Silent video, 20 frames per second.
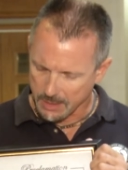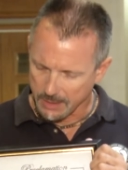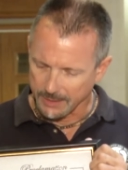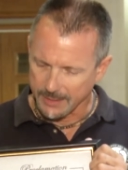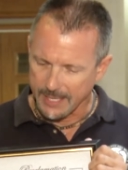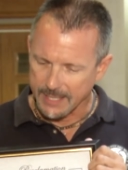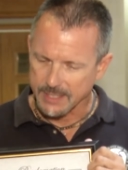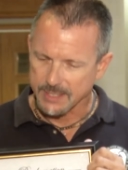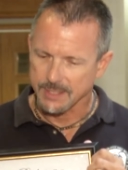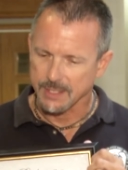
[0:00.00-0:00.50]

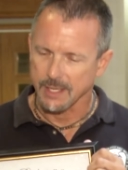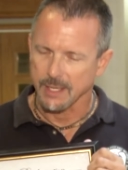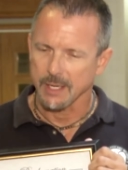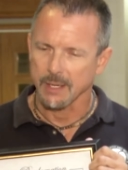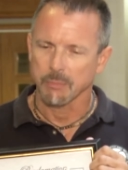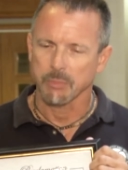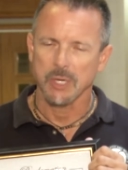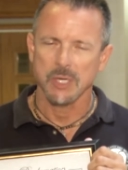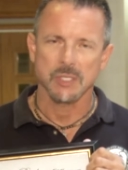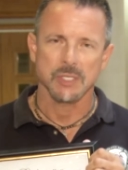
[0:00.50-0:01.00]
Lakes uh,
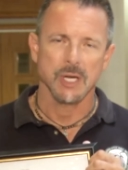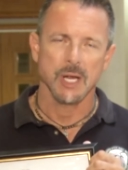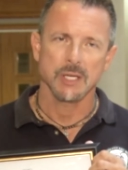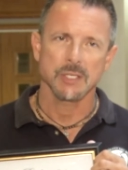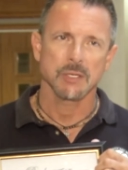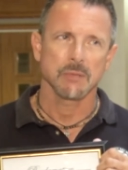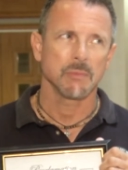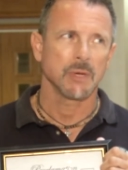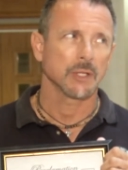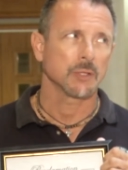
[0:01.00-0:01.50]

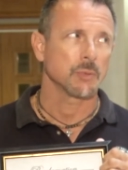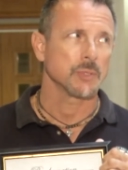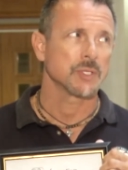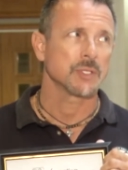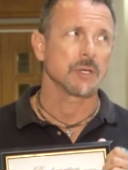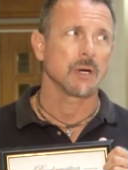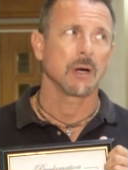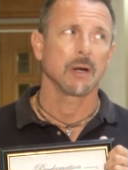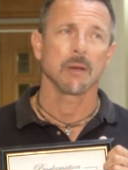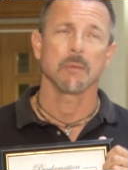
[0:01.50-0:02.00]
Appreciation Month was
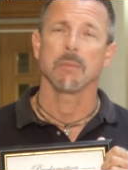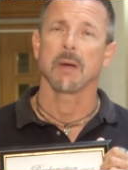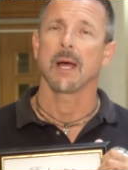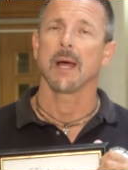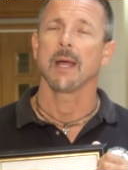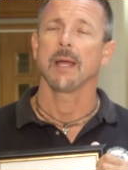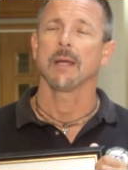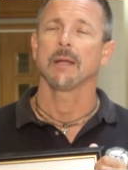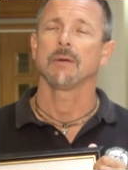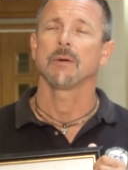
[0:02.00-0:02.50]
started
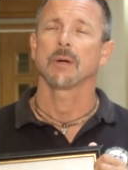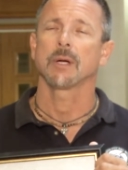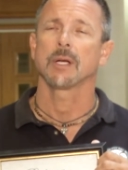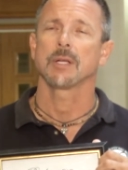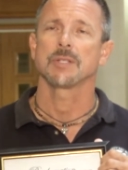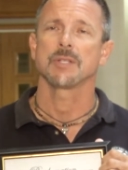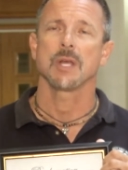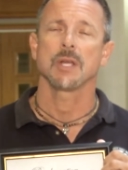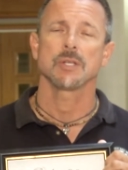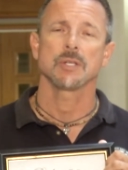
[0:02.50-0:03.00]
by an
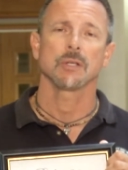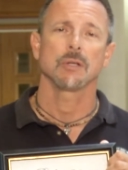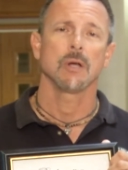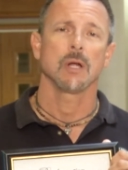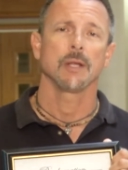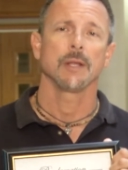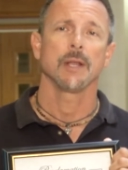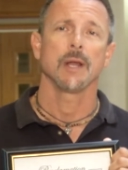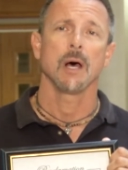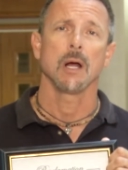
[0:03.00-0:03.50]
organization
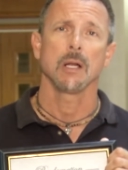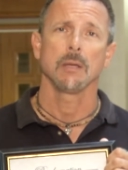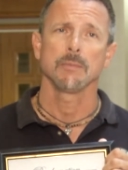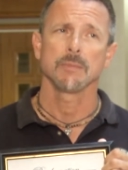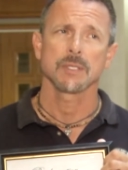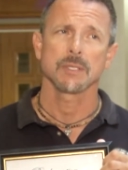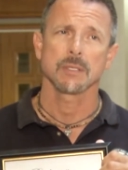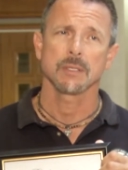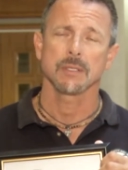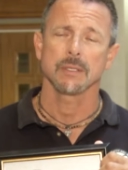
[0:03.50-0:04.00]
called
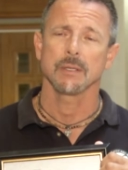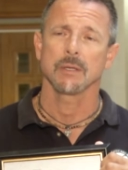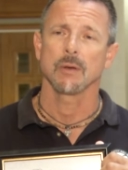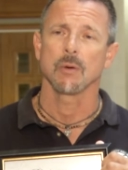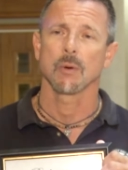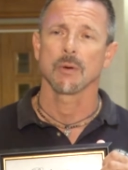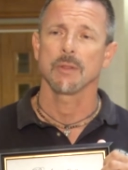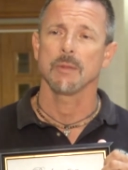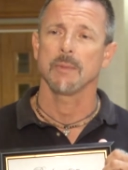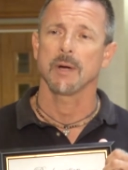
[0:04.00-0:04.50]
NALMS,
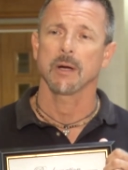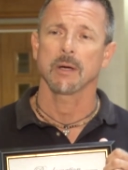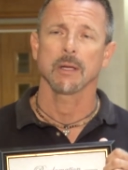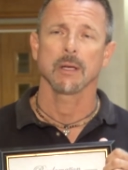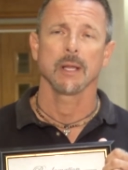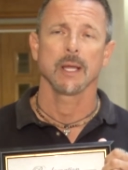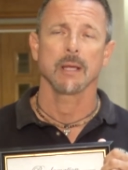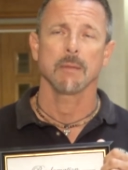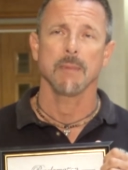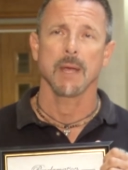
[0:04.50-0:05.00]
North
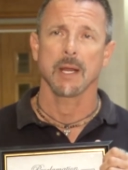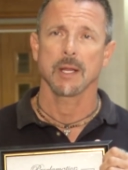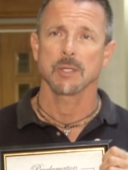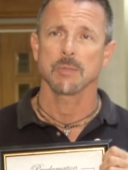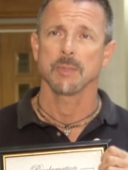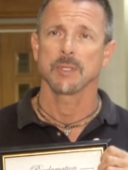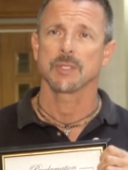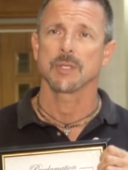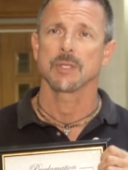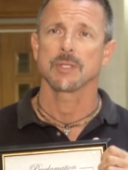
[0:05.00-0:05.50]
American Lake
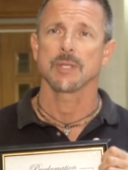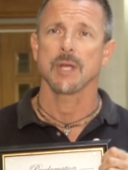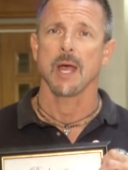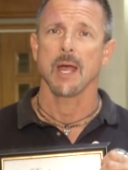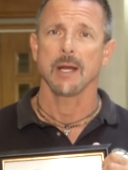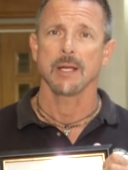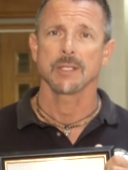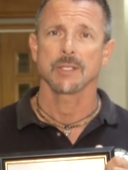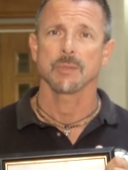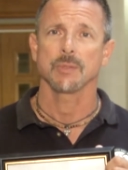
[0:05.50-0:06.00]
Management
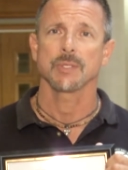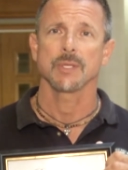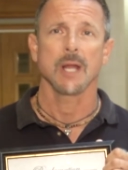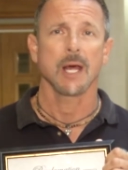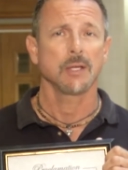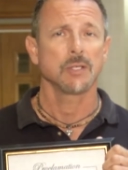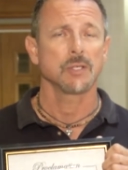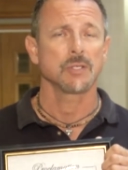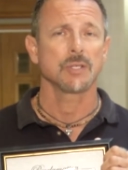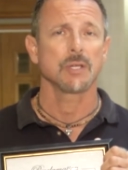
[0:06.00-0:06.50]
Society, so it's
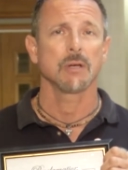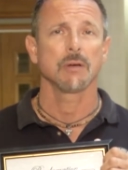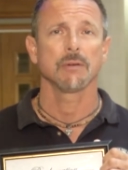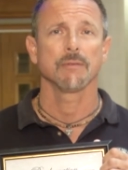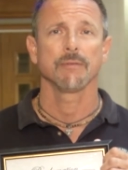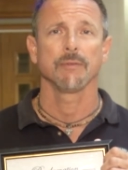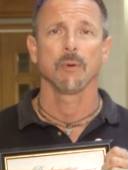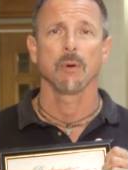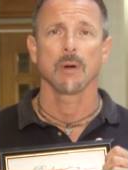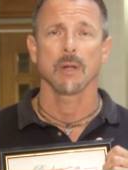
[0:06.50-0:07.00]
not just here
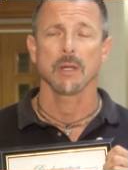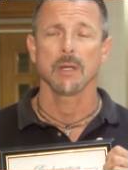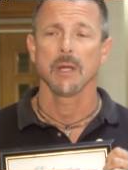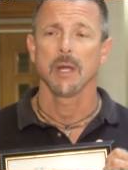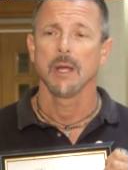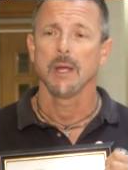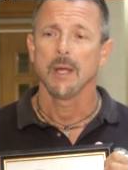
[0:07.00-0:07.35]
in Florida.